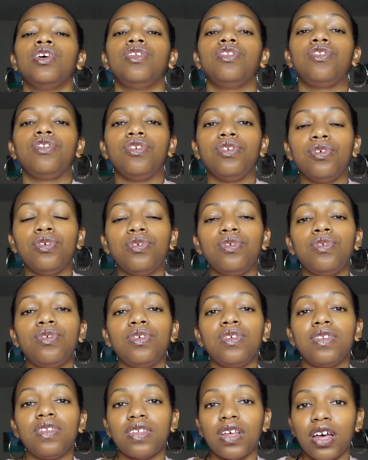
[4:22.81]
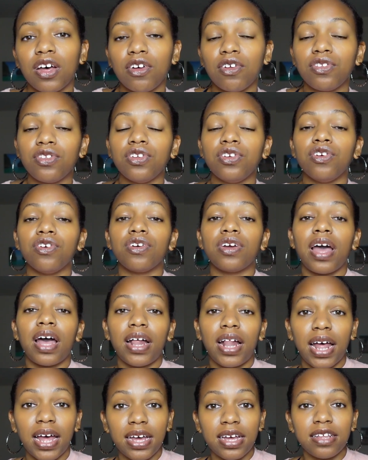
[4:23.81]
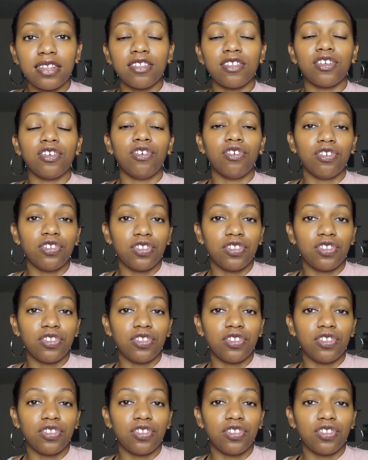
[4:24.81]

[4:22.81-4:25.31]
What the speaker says: to sell to your clients your